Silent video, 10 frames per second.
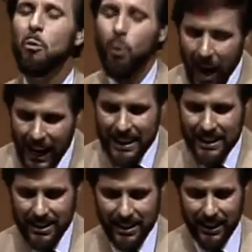
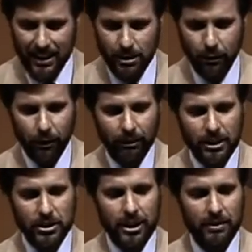wineskins for
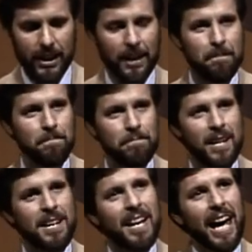festivity.
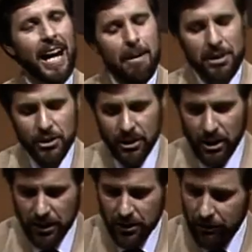And let me
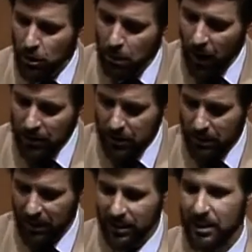suggest a few
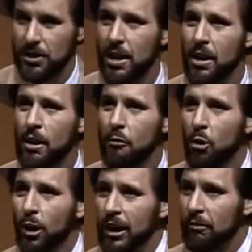possibilities
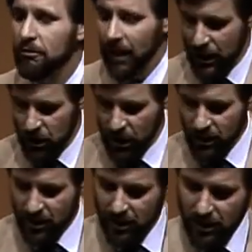for enfleshing
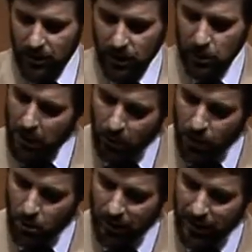the
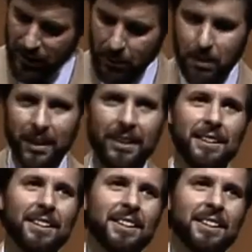spiritual discipline